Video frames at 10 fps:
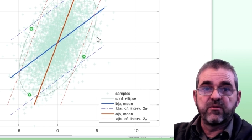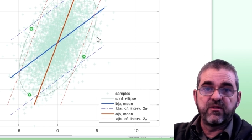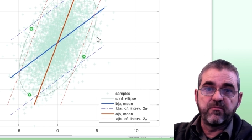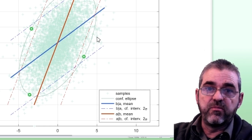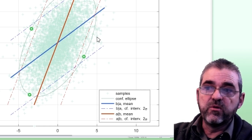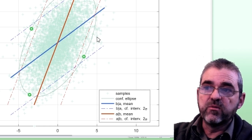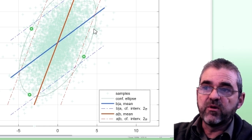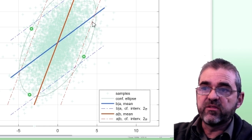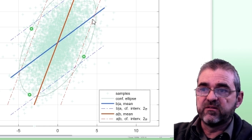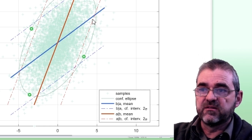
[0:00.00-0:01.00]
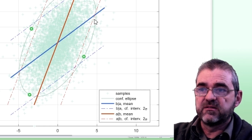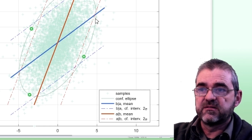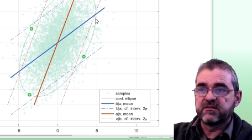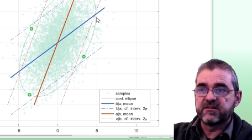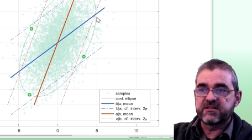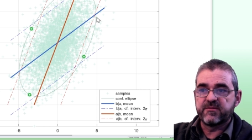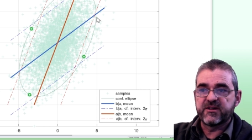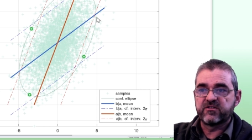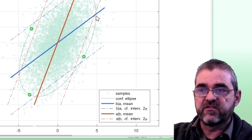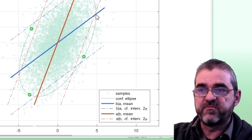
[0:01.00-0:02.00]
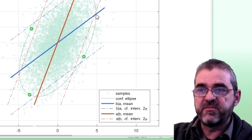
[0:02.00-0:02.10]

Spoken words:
The blue model estimation